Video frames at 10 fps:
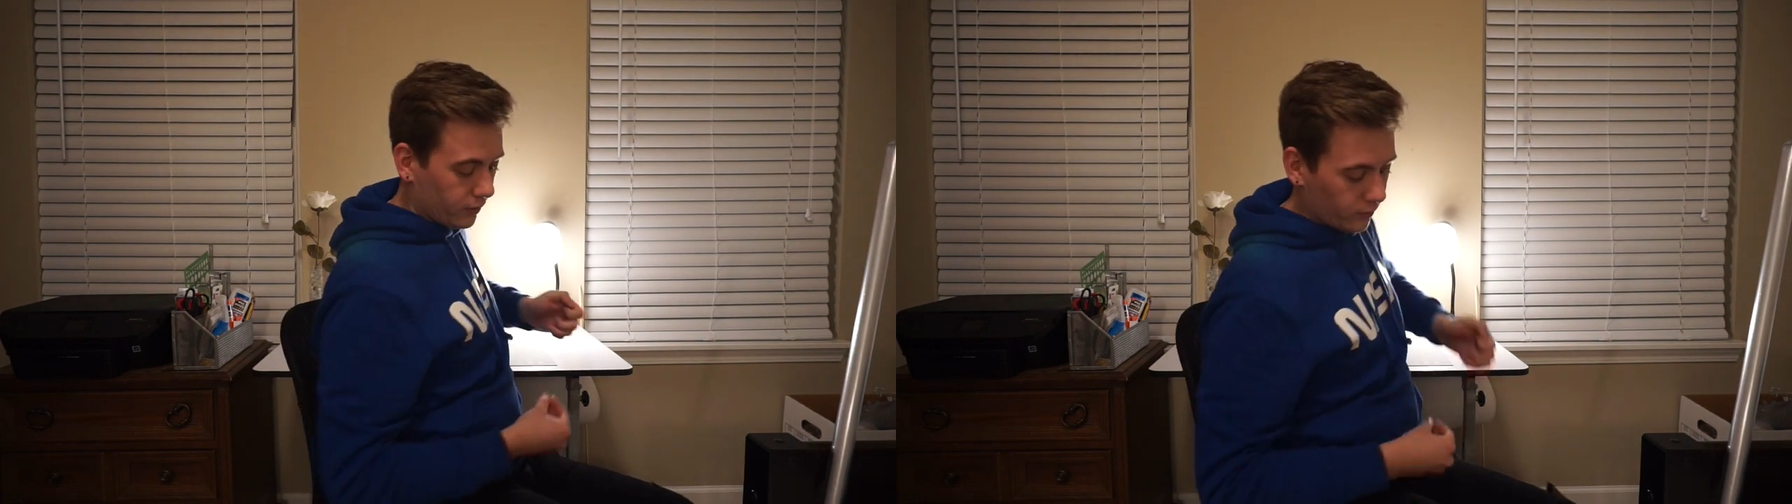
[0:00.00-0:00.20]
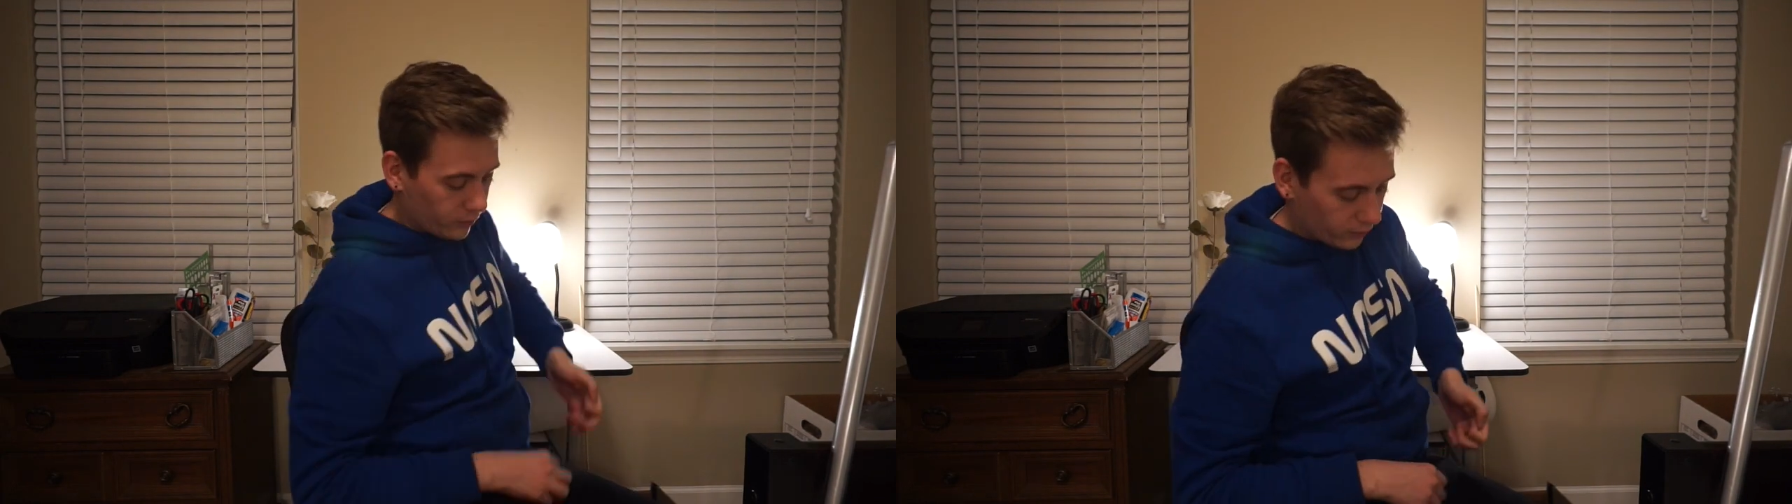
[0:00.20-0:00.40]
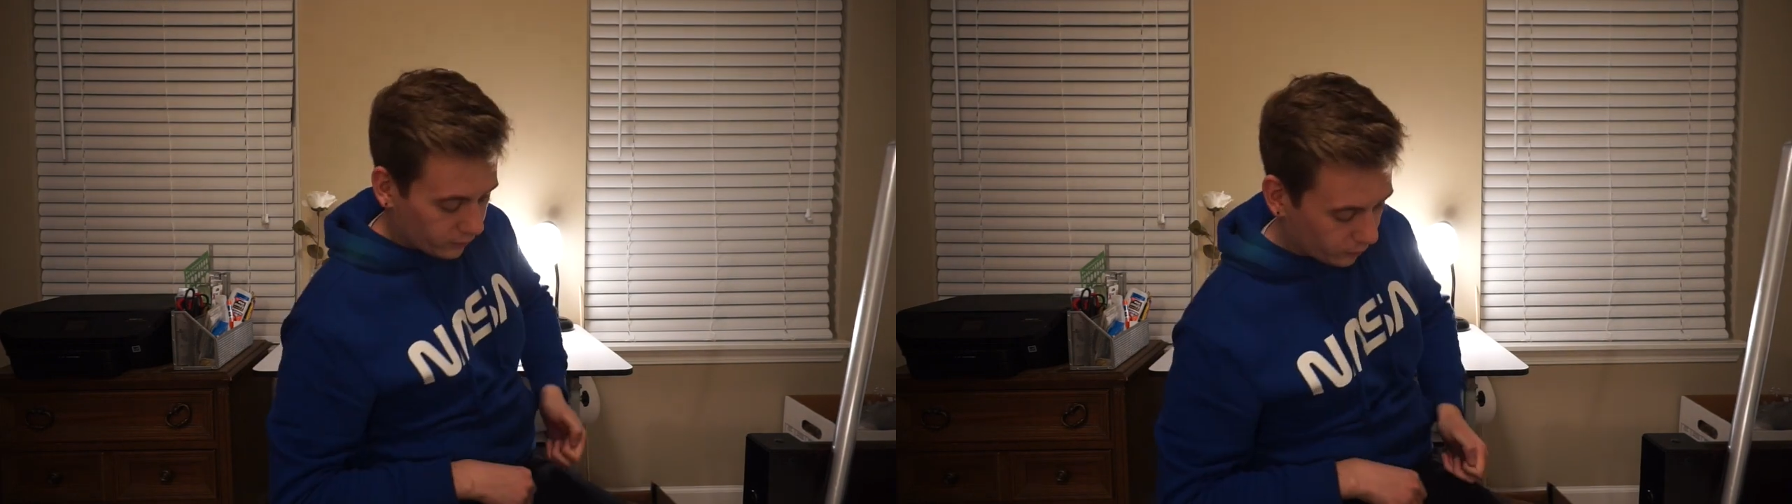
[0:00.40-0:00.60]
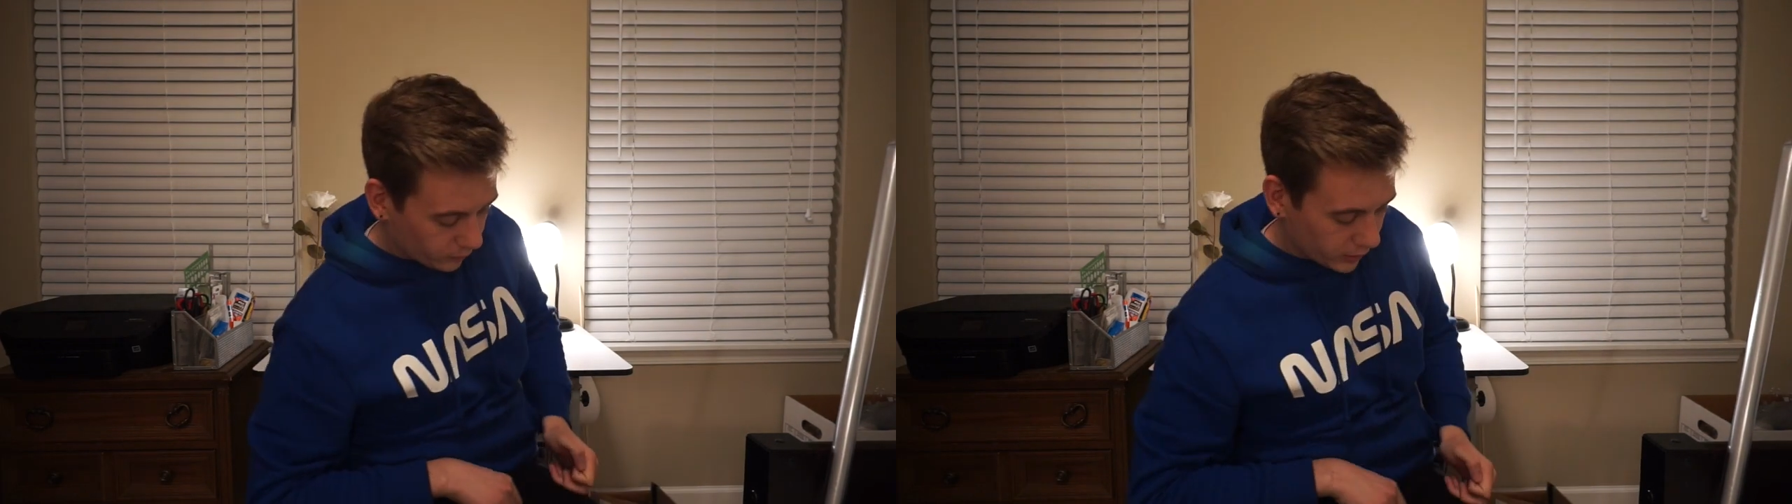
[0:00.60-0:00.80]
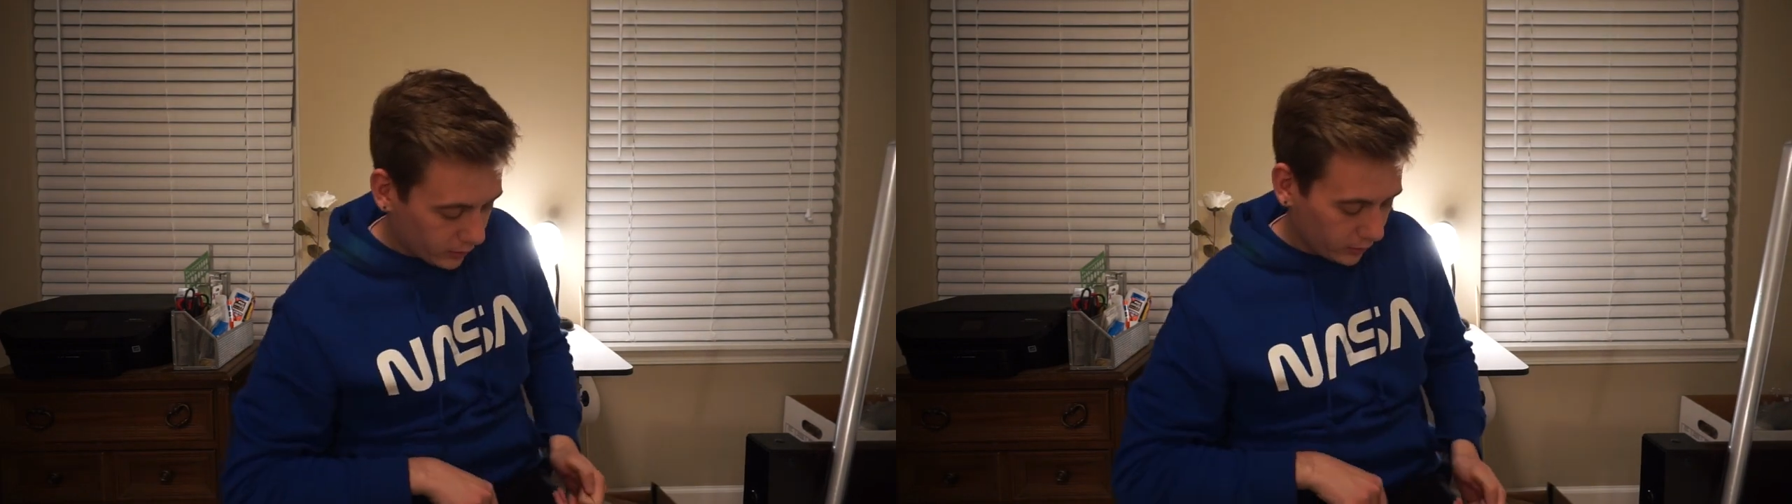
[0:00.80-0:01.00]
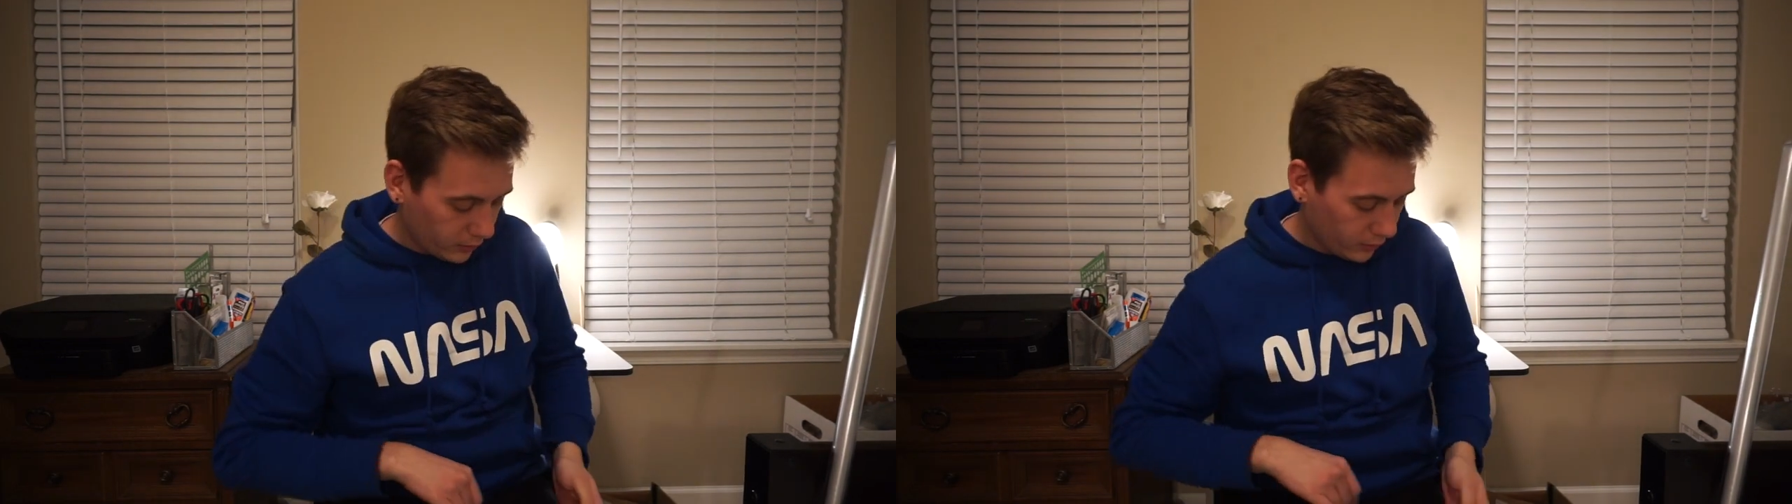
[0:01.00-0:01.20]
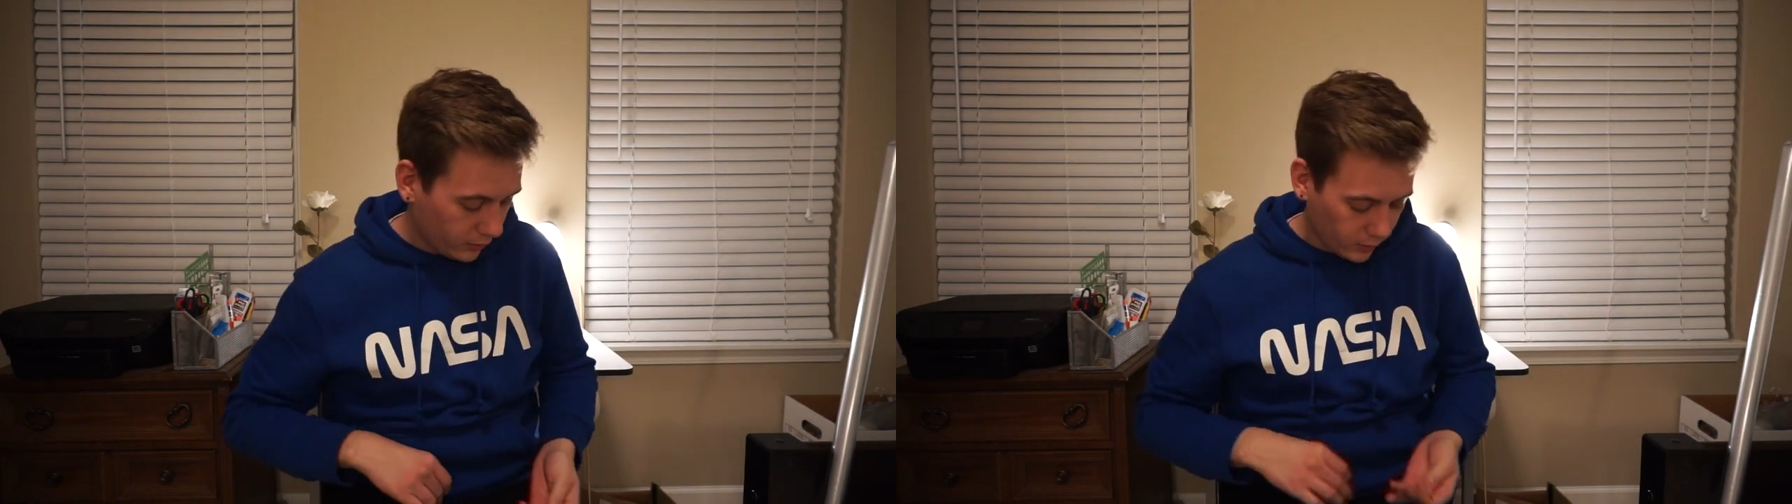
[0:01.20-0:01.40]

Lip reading: I used so many